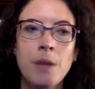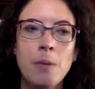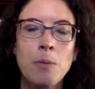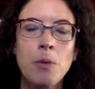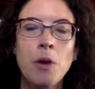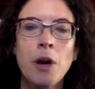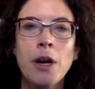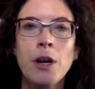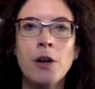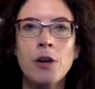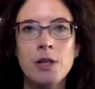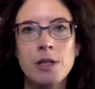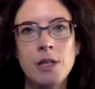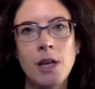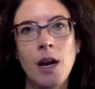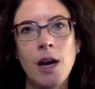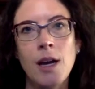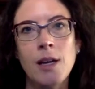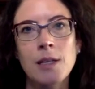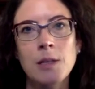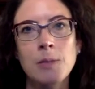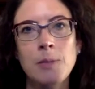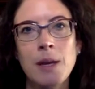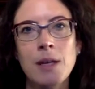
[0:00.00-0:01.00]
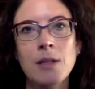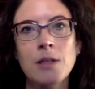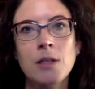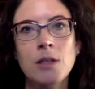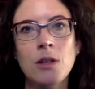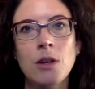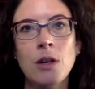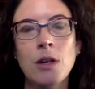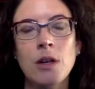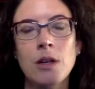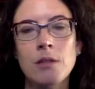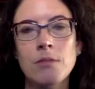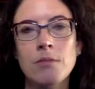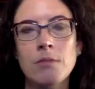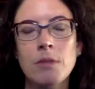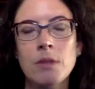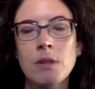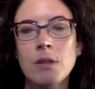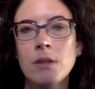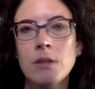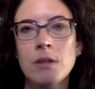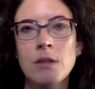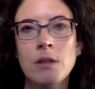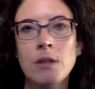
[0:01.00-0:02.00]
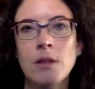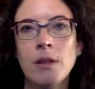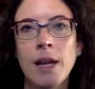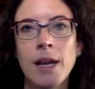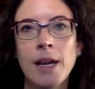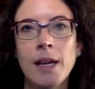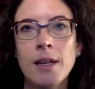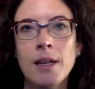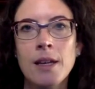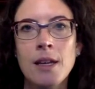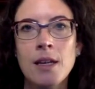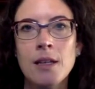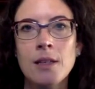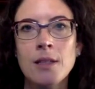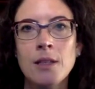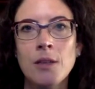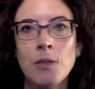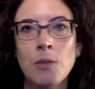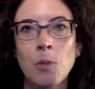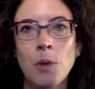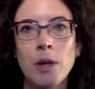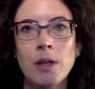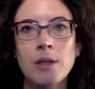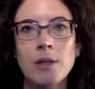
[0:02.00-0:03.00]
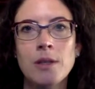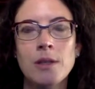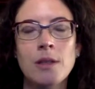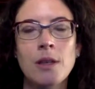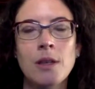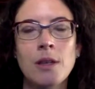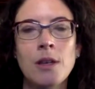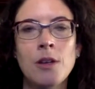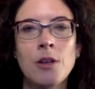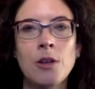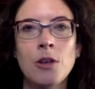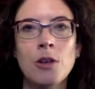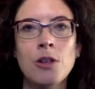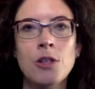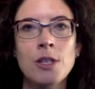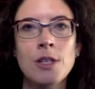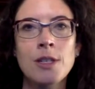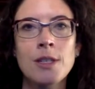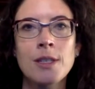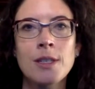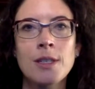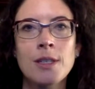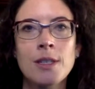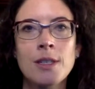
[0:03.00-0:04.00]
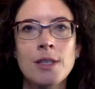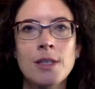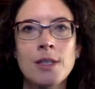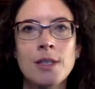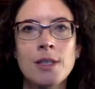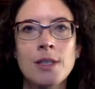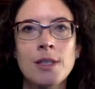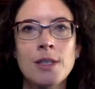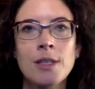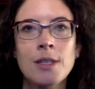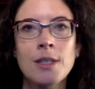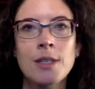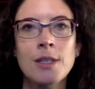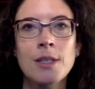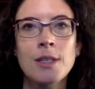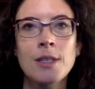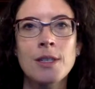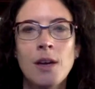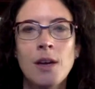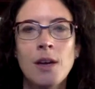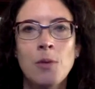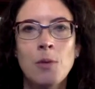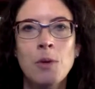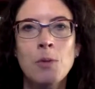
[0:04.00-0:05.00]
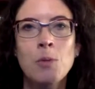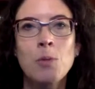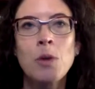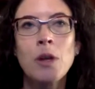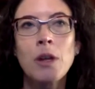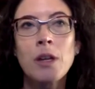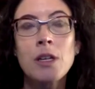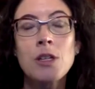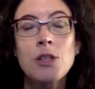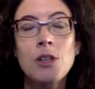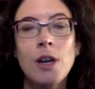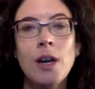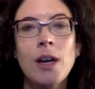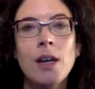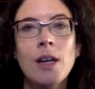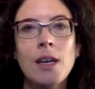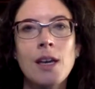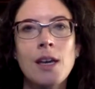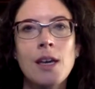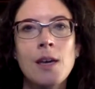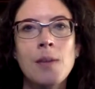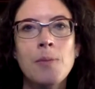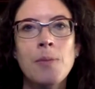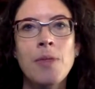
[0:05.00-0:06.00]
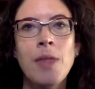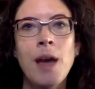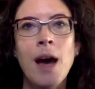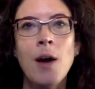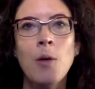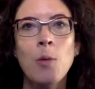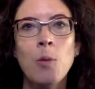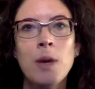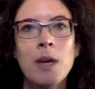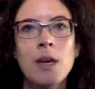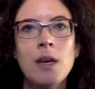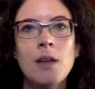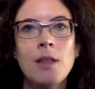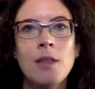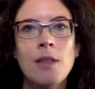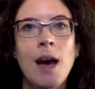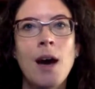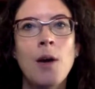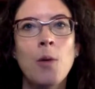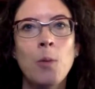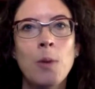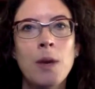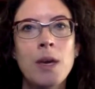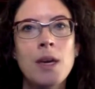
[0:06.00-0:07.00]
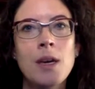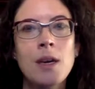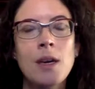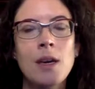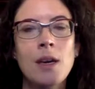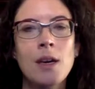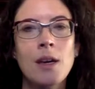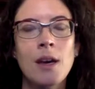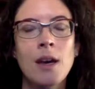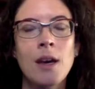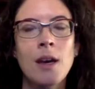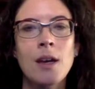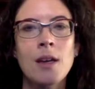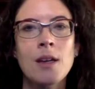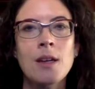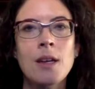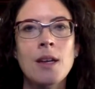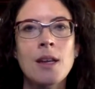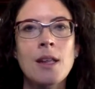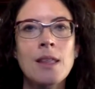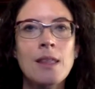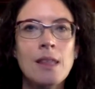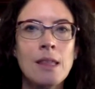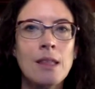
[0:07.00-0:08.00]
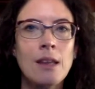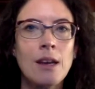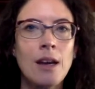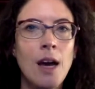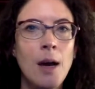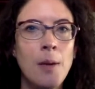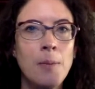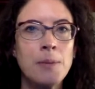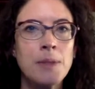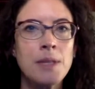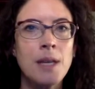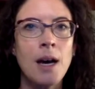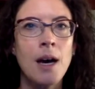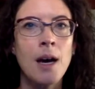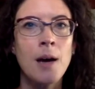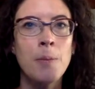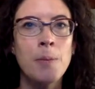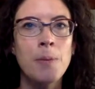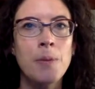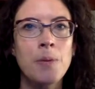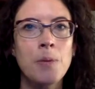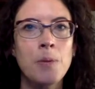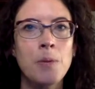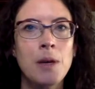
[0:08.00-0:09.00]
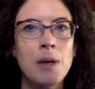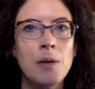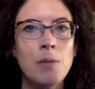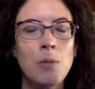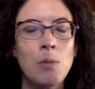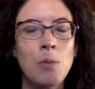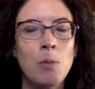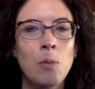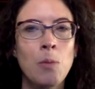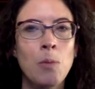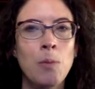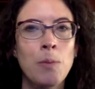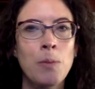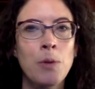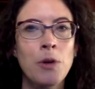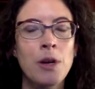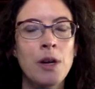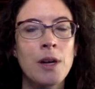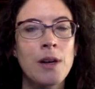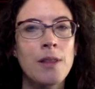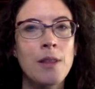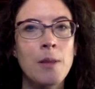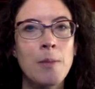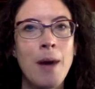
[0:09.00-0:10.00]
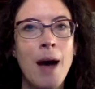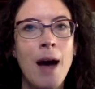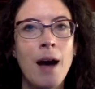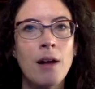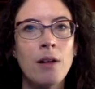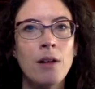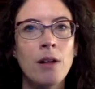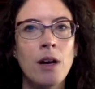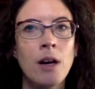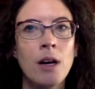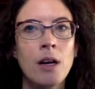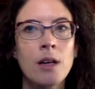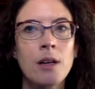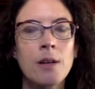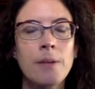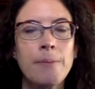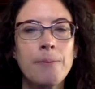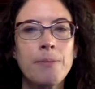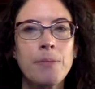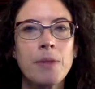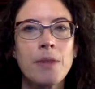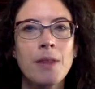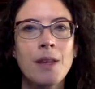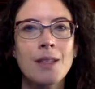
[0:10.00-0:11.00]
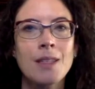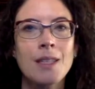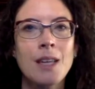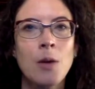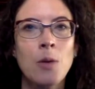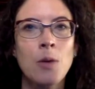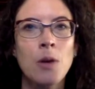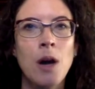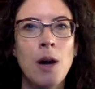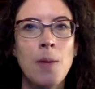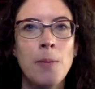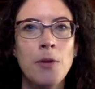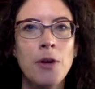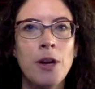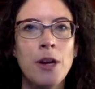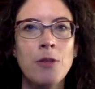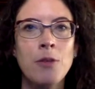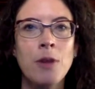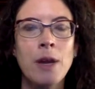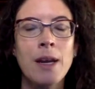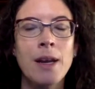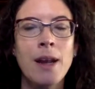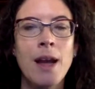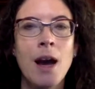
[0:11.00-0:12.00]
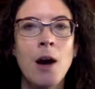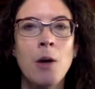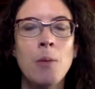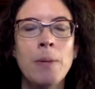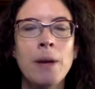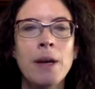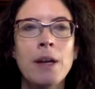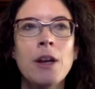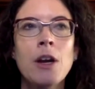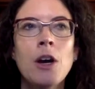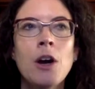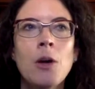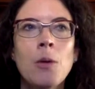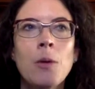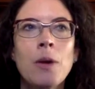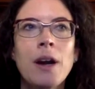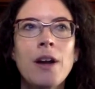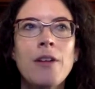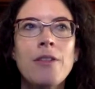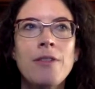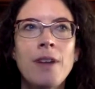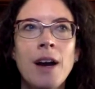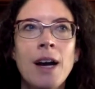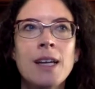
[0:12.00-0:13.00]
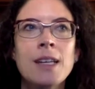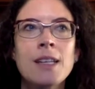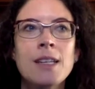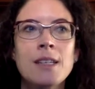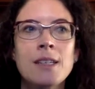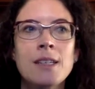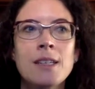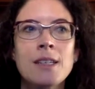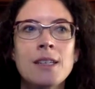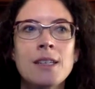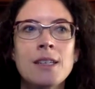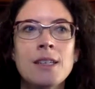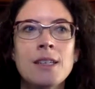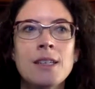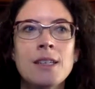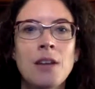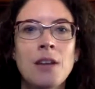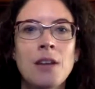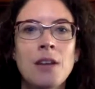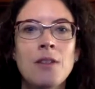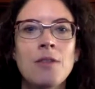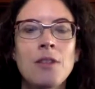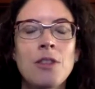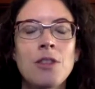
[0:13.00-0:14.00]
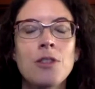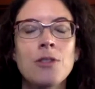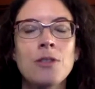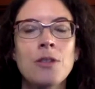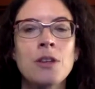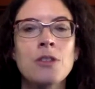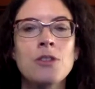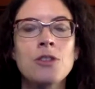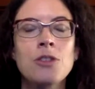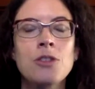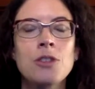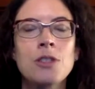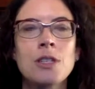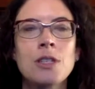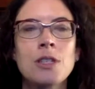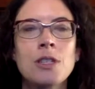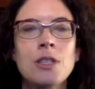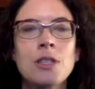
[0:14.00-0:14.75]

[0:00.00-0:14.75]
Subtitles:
prioritize based on client needs and what's an urgency. We really try to keep that week, and anything that comes up, we put it in the backlog. That's how we're operating right now. But what I find is it's kind of interesting